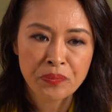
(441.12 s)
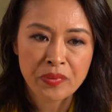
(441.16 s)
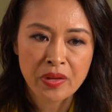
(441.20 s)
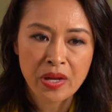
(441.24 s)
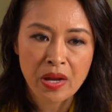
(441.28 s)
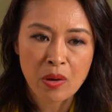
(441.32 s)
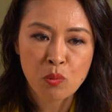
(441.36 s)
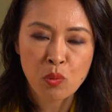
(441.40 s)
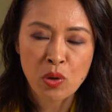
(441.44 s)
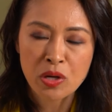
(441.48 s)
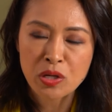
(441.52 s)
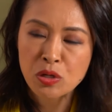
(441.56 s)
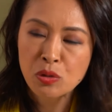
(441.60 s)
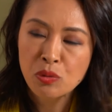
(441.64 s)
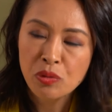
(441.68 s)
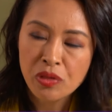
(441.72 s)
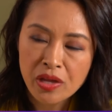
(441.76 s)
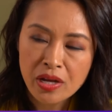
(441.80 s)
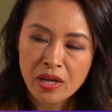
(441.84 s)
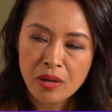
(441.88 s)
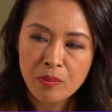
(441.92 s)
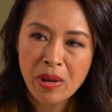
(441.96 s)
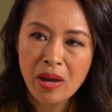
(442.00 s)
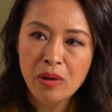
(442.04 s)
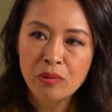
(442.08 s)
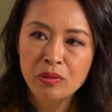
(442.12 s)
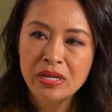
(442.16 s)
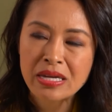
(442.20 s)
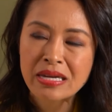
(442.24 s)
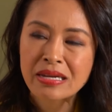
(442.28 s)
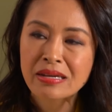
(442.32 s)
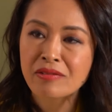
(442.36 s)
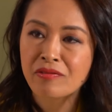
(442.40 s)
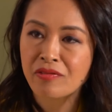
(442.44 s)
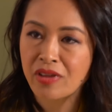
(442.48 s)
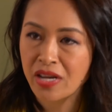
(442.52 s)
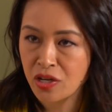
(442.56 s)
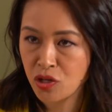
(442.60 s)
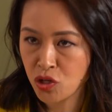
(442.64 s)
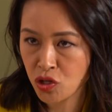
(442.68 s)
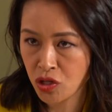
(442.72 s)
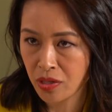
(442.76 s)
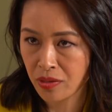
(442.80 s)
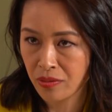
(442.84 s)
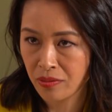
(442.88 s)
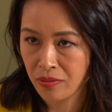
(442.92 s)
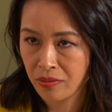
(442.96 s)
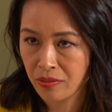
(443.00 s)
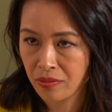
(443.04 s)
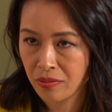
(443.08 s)
When you think about
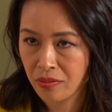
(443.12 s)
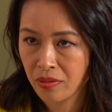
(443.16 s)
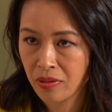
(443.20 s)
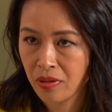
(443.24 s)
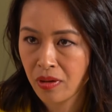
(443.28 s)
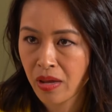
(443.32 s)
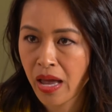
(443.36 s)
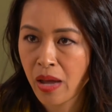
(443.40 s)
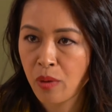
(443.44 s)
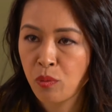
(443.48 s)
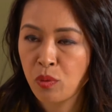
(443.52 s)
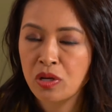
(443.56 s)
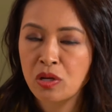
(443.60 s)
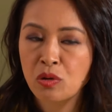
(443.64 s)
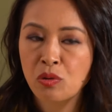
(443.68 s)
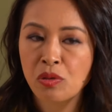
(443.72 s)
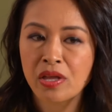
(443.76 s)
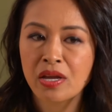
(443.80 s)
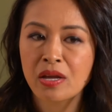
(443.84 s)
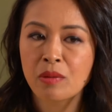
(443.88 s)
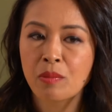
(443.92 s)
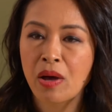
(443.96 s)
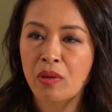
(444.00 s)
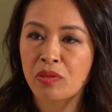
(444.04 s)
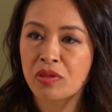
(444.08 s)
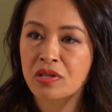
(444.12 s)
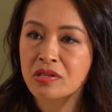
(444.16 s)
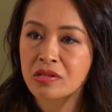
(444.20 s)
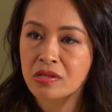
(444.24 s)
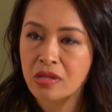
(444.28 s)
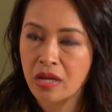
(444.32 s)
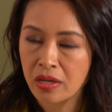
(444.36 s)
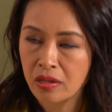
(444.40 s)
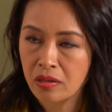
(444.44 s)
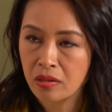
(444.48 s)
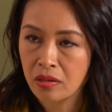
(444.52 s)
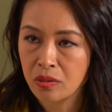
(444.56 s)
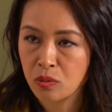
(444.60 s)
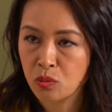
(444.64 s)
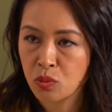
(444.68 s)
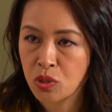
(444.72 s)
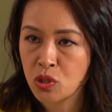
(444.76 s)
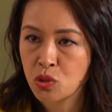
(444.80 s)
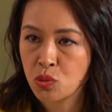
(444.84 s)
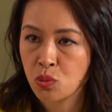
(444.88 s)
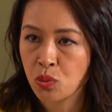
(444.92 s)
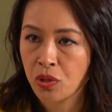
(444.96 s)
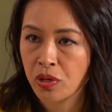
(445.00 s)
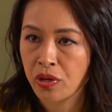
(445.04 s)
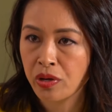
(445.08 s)
innovation, when you think about the cycle in
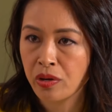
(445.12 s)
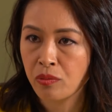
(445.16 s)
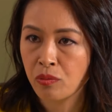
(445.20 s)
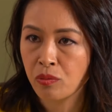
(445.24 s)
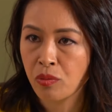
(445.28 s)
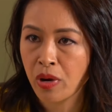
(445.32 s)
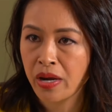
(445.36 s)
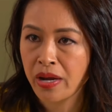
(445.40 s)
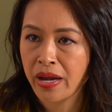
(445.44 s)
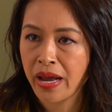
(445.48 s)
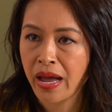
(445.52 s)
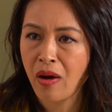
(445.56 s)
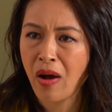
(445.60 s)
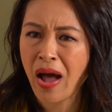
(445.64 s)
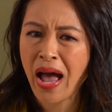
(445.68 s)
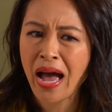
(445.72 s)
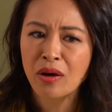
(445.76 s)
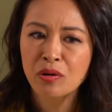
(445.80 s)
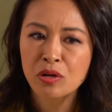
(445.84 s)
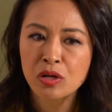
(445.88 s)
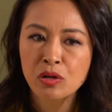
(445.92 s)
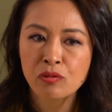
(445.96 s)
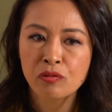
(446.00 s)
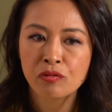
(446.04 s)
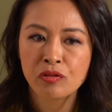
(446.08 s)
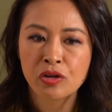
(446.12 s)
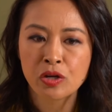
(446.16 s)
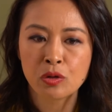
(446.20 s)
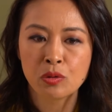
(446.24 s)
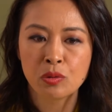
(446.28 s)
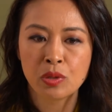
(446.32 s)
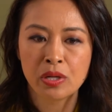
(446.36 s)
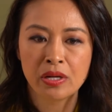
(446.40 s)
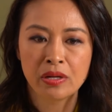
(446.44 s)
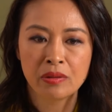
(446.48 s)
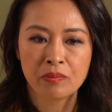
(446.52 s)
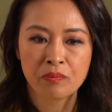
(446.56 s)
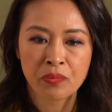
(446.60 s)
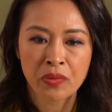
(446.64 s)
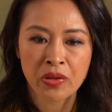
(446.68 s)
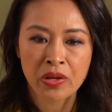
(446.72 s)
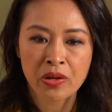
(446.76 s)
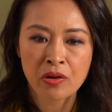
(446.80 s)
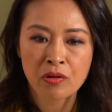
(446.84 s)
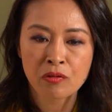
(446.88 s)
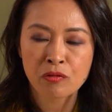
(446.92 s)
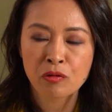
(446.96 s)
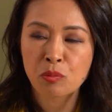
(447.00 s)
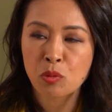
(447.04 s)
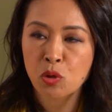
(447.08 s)
which we're right now, how do you view it
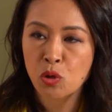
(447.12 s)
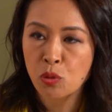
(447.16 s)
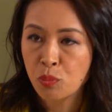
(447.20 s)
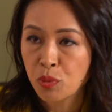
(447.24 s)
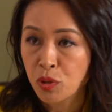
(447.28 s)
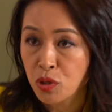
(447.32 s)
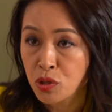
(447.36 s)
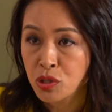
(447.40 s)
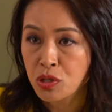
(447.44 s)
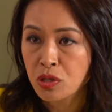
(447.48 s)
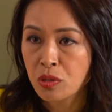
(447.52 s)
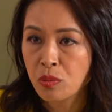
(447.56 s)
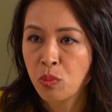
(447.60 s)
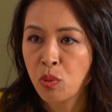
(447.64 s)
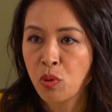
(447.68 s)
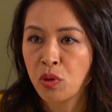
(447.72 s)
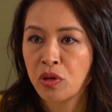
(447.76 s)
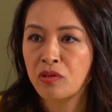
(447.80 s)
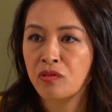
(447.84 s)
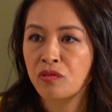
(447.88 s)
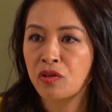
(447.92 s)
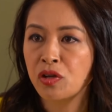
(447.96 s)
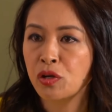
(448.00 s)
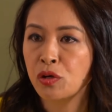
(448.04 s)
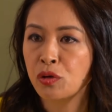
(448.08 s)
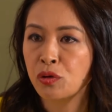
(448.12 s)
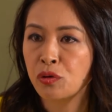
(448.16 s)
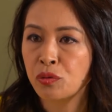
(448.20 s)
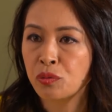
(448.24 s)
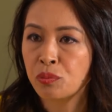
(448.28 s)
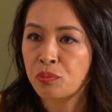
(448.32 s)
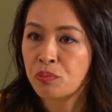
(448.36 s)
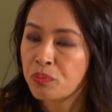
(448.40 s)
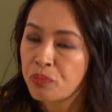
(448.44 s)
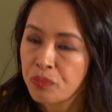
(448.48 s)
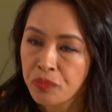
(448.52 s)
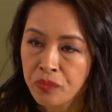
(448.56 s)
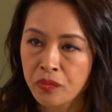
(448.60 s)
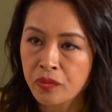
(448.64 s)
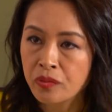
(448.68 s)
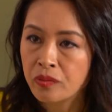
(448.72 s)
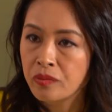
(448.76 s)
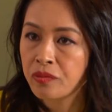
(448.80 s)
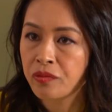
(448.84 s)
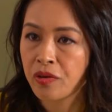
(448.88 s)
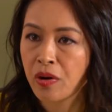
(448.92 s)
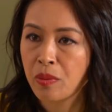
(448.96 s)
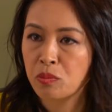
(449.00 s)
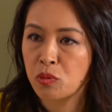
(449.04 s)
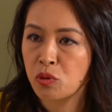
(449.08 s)
from your personal point of view,
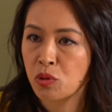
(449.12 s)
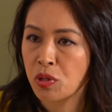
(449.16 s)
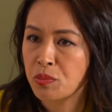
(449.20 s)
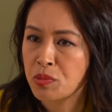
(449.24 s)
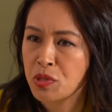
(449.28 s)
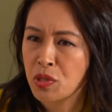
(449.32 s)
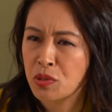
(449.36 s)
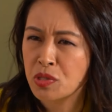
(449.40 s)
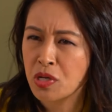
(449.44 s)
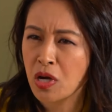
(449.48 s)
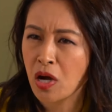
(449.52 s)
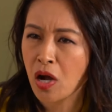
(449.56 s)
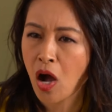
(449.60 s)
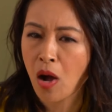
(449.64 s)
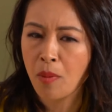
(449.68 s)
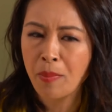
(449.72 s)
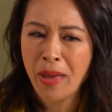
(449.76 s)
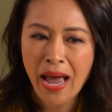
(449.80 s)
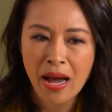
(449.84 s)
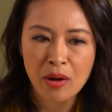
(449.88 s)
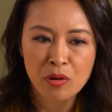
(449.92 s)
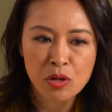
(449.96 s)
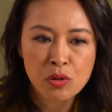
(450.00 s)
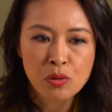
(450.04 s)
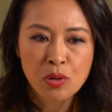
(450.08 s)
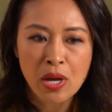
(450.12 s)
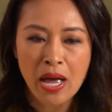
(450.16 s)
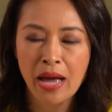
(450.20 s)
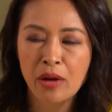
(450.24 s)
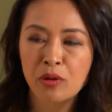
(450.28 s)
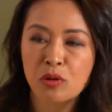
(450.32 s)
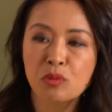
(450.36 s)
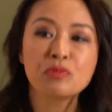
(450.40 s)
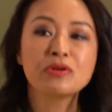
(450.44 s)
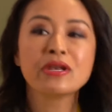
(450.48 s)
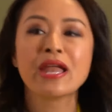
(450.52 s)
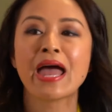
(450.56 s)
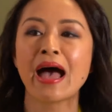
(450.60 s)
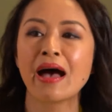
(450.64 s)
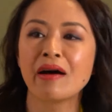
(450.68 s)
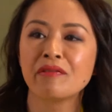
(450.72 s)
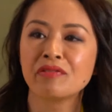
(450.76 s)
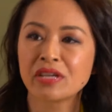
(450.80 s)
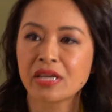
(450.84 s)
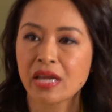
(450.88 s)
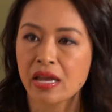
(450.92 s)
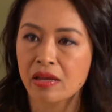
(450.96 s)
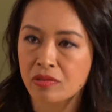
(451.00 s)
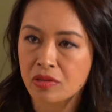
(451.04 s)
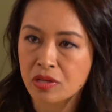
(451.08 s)
from Crypto.com? How do you
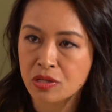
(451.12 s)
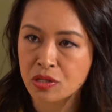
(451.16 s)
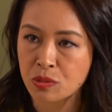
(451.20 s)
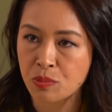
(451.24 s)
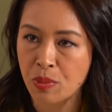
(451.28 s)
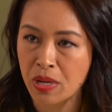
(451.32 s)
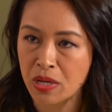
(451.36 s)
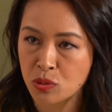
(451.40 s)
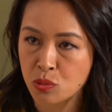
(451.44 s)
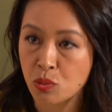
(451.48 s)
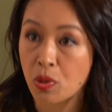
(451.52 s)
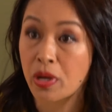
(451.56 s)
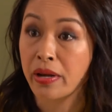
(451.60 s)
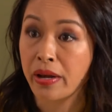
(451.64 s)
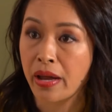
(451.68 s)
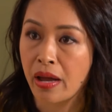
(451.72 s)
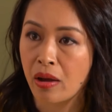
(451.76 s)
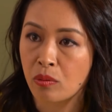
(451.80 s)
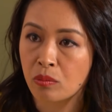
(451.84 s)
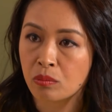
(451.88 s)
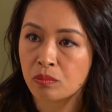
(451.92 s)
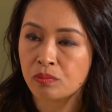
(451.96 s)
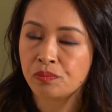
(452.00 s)
navigate this space right now?